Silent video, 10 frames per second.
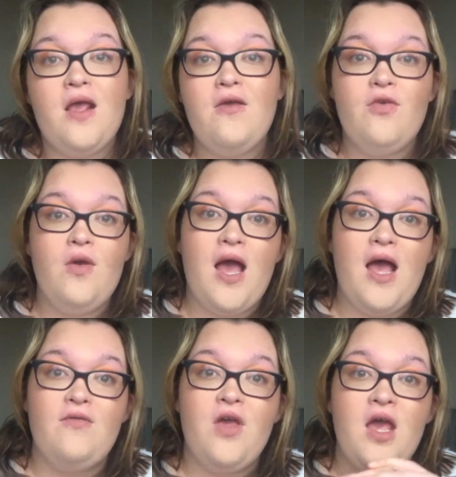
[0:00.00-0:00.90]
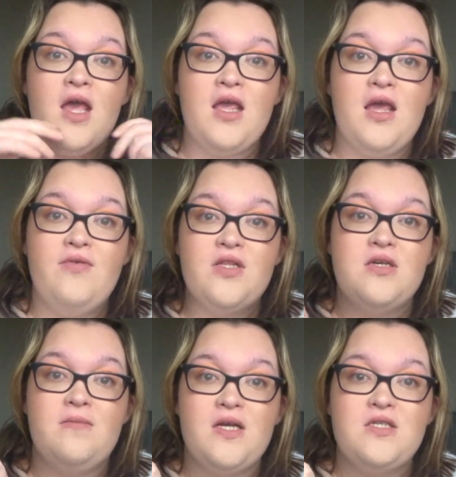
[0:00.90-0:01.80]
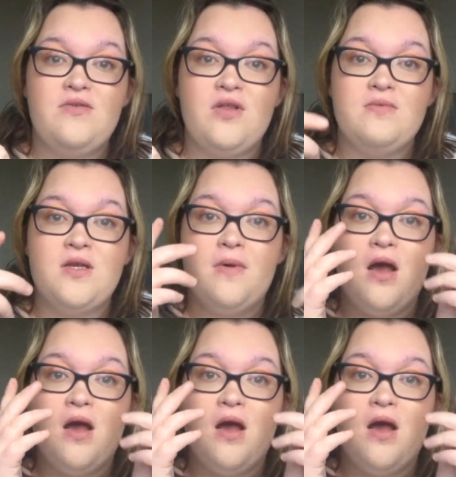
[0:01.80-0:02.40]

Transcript: If you have, give it a massive thumbs up.